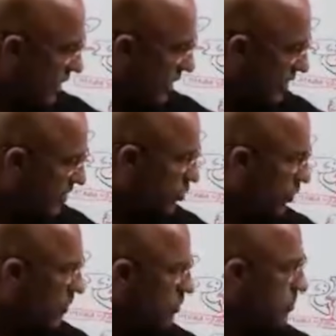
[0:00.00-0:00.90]
in this
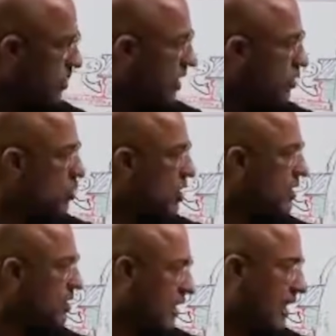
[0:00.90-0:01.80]
way, we
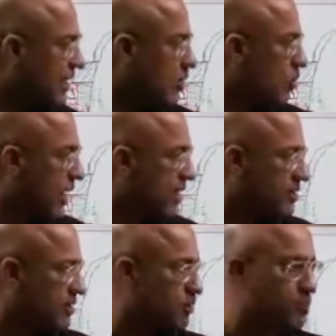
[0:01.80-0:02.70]
convert, let the
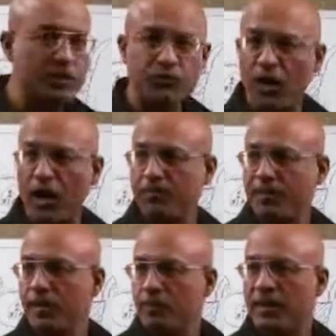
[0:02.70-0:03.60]
virus be formed
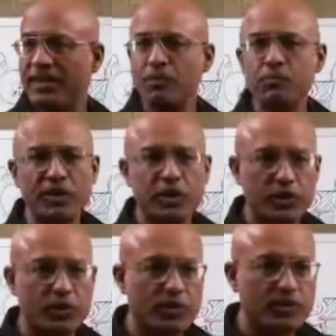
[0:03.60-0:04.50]
but
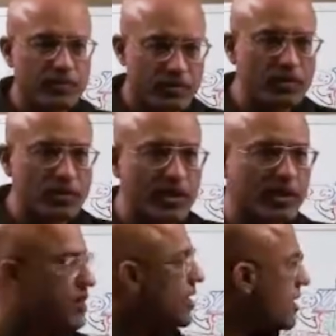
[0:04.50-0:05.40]
immature. Is that right?
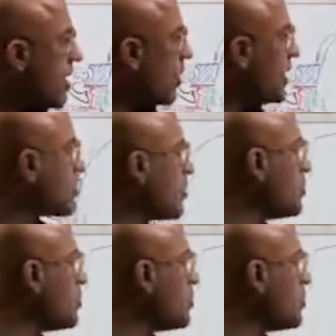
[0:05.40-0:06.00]
Now let's go